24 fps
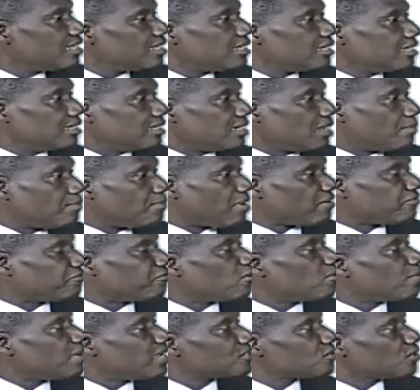in the
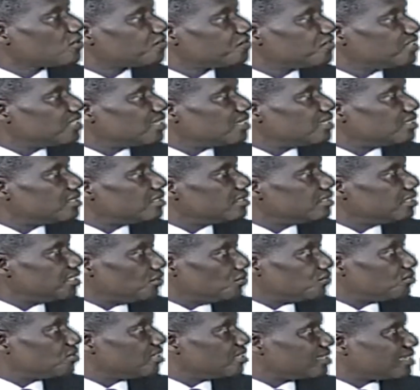performance of the
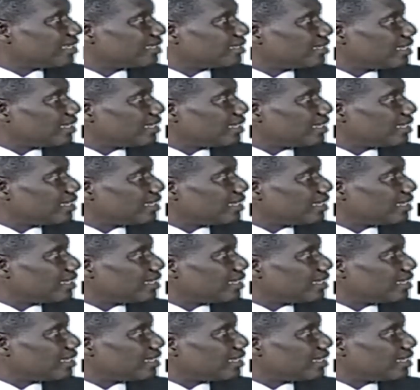duties and